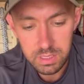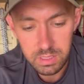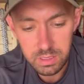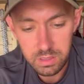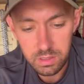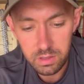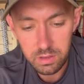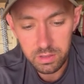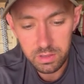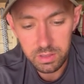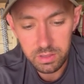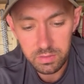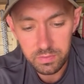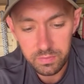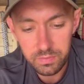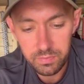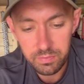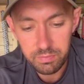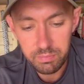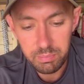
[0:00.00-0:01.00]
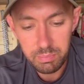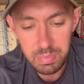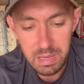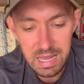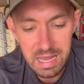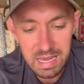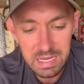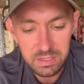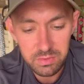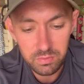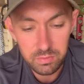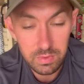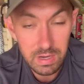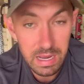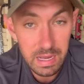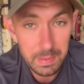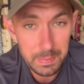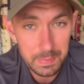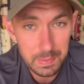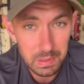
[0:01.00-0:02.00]
kind of bad
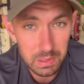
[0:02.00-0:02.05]
rap